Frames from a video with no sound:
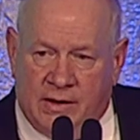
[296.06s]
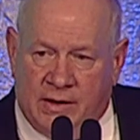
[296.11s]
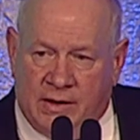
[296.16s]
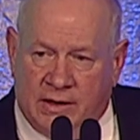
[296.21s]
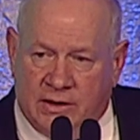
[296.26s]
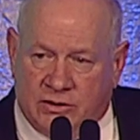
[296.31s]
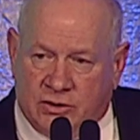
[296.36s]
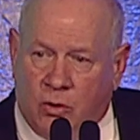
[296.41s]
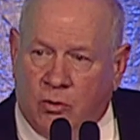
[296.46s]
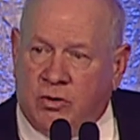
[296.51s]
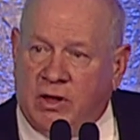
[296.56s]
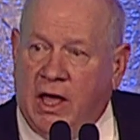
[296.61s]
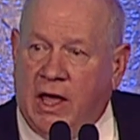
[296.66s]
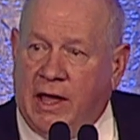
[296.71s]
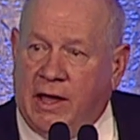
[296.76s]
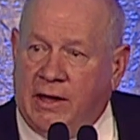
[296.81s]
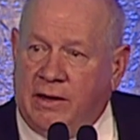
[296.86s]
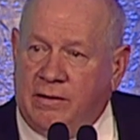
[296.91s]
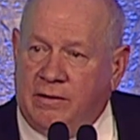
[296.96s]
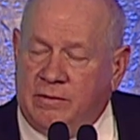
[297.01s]
It's
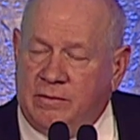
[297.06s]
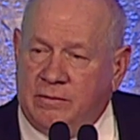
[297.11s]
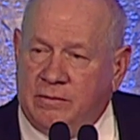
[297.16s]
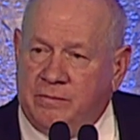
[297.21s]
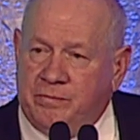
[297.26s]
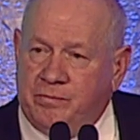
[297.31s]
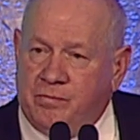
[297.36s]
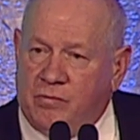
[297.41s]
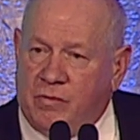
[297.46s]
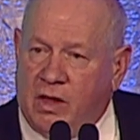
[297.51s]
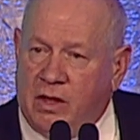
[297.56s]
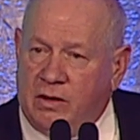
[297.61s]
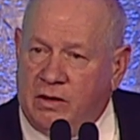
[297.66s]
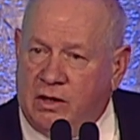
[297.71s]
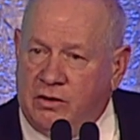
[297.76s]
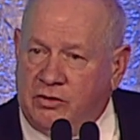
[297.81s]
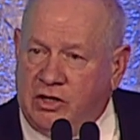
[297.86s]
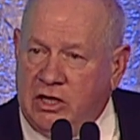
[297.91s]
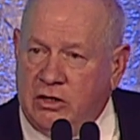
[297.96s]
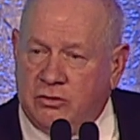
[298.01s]
okay.
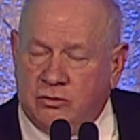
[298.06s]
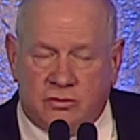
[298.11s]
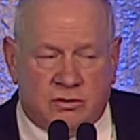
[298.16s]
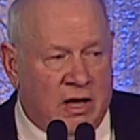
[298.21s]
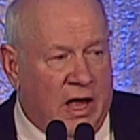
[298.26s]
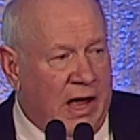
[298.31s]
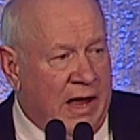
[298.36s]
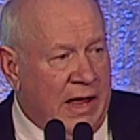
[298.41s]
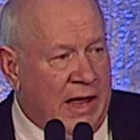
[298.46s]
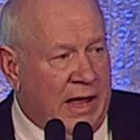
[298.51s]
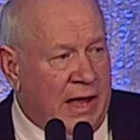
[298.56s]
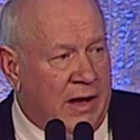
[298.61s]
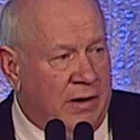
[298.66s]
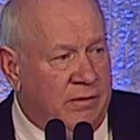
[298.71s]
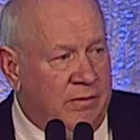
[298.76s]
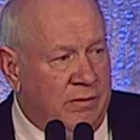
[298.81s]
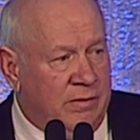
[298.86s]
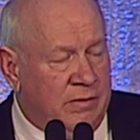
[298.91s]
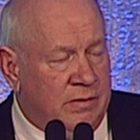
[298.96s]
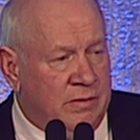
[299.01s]
The teachers I had
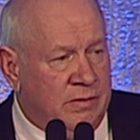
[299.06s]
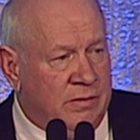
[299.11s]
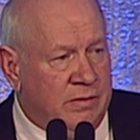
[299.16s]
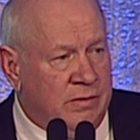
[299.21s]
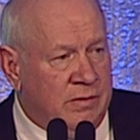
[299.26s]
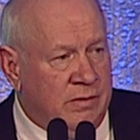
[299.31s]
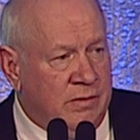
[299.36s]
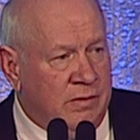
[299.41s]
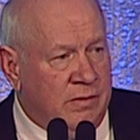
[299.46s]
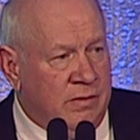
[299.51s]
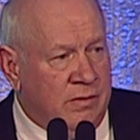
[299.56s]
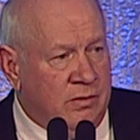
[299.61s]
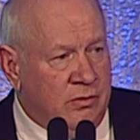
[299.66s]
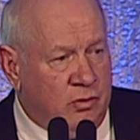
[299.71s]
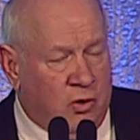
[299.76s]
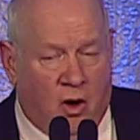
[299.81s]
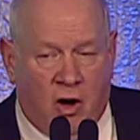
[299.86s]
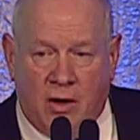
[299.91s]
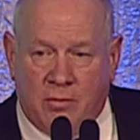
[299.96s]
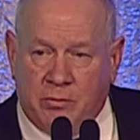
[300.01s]

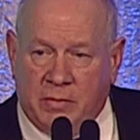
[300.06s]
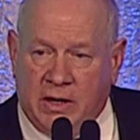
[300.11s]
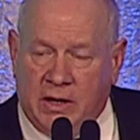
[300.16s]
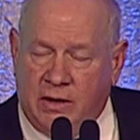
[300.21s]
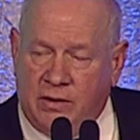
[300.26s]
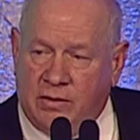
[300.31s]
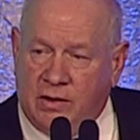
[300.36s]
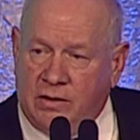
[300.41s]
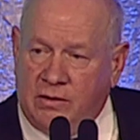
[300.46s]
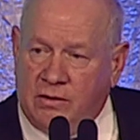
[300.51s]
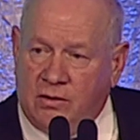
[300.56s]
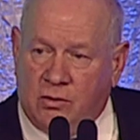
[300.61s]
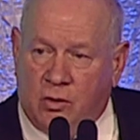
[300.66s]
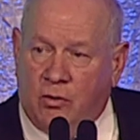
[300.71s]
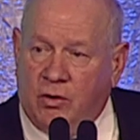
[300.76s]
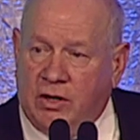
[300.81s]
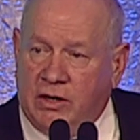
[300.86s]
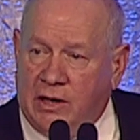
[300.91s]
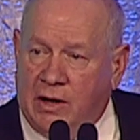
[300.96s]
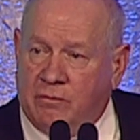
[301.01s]
taught me that
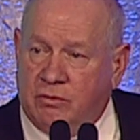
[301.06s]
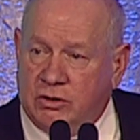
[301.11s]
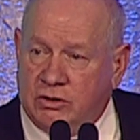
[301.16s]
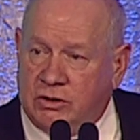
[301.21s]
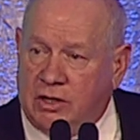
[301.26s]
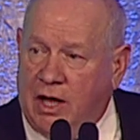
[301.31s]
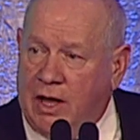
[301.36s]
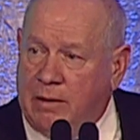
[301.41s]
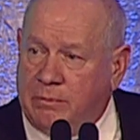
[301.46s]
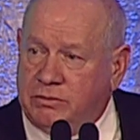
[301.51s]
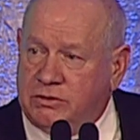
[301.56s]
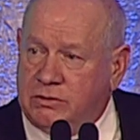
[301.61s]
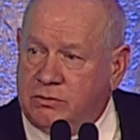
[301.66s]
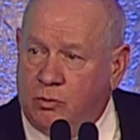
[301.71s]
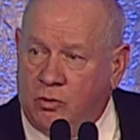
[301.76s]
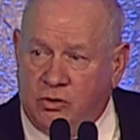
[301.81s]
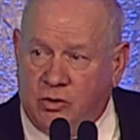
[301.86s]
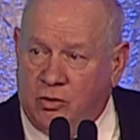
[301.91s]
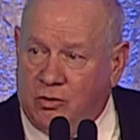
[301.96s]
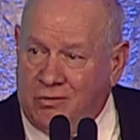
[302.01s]
learning never stops.
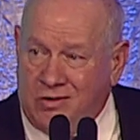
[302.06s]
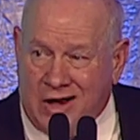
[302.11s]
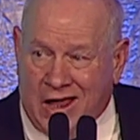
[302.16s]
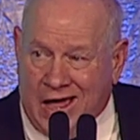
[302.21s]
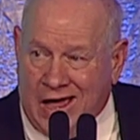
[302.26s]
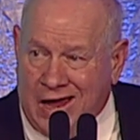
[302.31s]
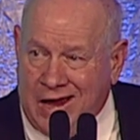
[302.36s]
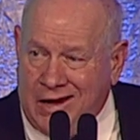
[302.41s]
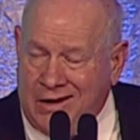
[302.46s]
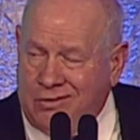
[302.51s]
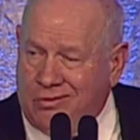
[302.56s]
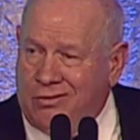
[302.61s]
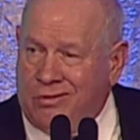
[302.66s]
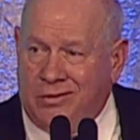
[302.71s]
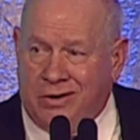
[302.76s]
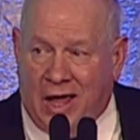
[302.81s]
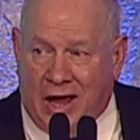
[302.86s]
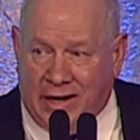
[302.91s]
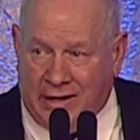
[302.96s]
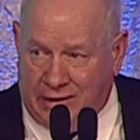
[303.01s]
Whether you're 9 or
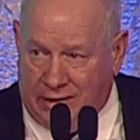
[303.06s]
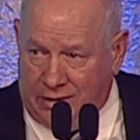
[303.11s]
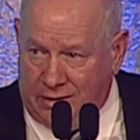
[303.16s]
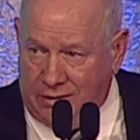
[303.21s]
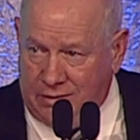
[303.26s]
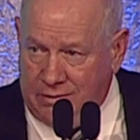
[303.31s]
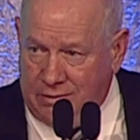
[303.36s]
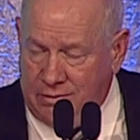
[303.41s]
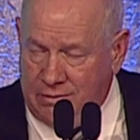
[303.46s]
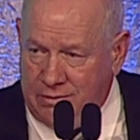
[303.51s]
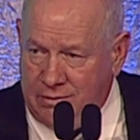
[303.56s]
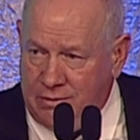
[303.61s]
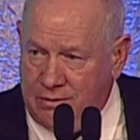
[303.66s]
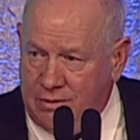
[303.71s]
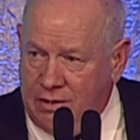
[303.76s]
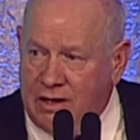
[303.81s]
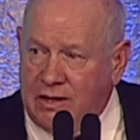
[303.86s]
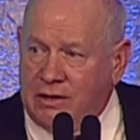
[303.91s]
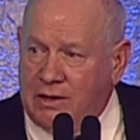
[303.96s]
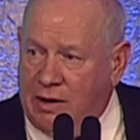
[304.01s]
90,
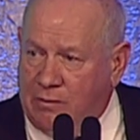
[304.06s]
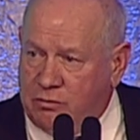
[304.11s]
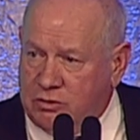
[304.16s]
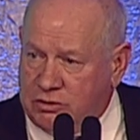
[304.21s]
it never